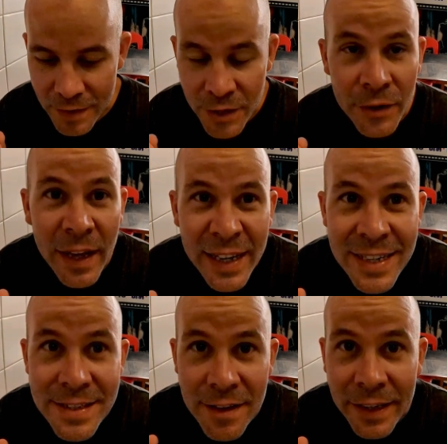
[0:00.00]
So that
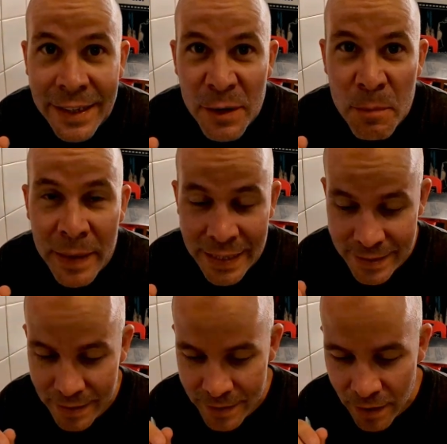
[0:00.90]
is like little
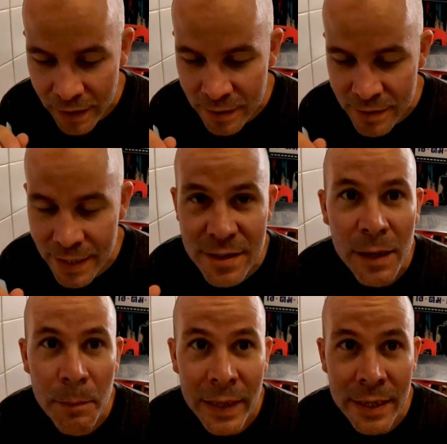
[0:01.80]
beans inside. It tastes
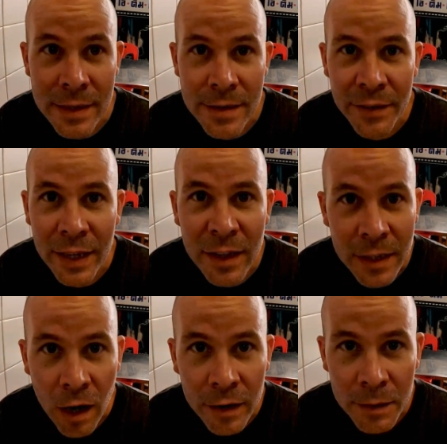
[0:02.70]
like peas. If you get
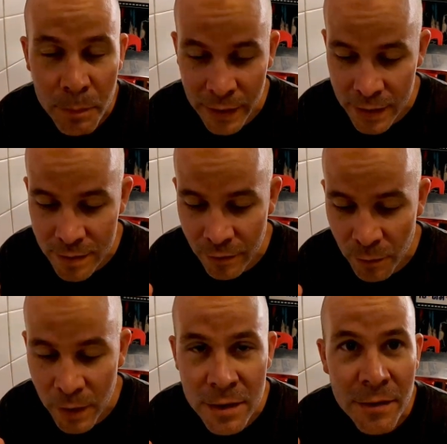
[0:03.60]
like garden peas or
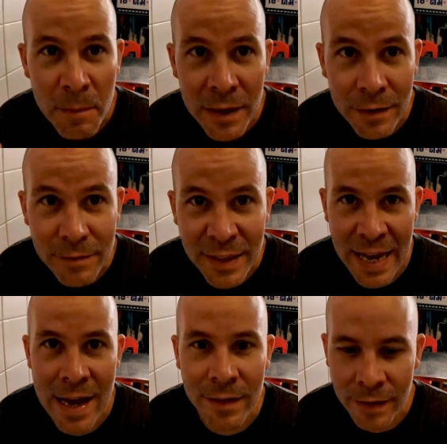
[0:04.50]
the ones from a
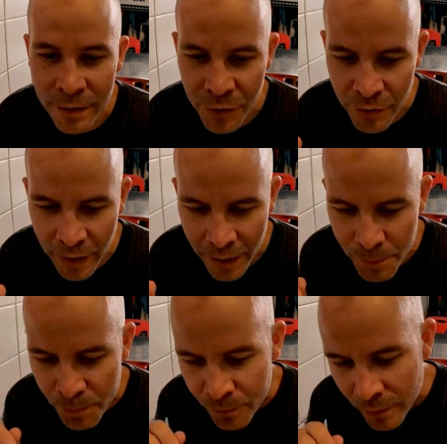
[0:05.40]
can in the UK,
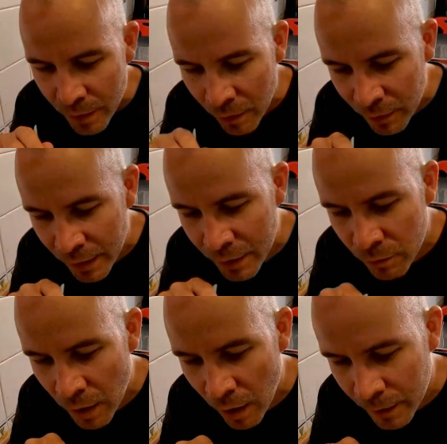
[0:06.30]
I've got like
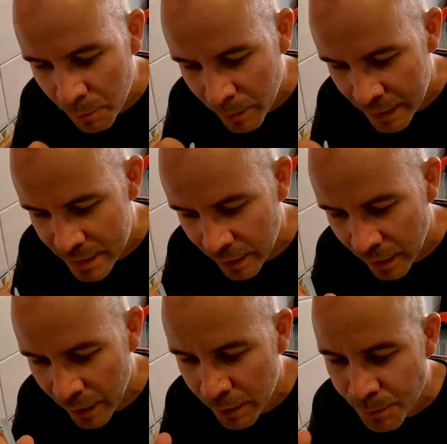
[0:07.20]
little garden peas in
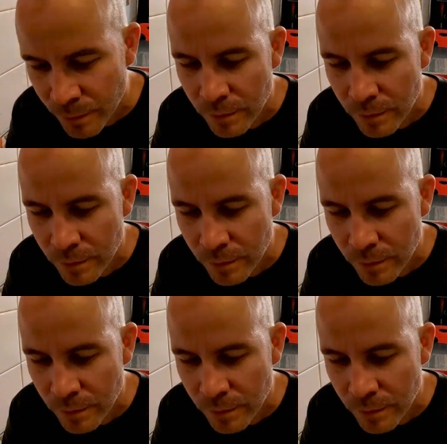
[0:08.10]
here.